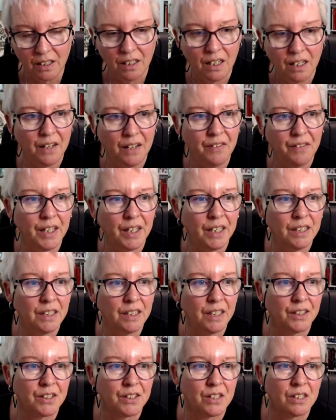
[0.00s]
And then
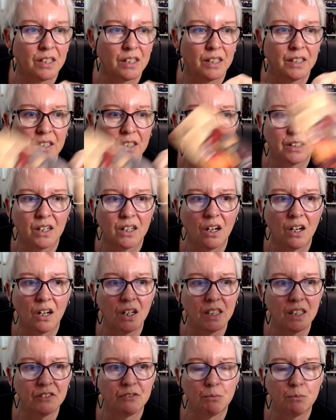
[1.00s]
it kind
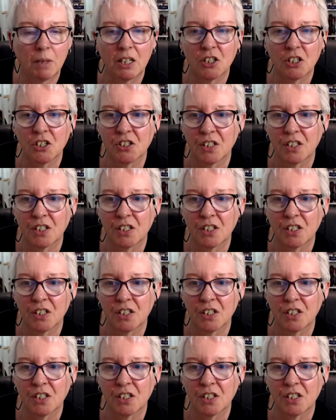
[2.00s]
of matches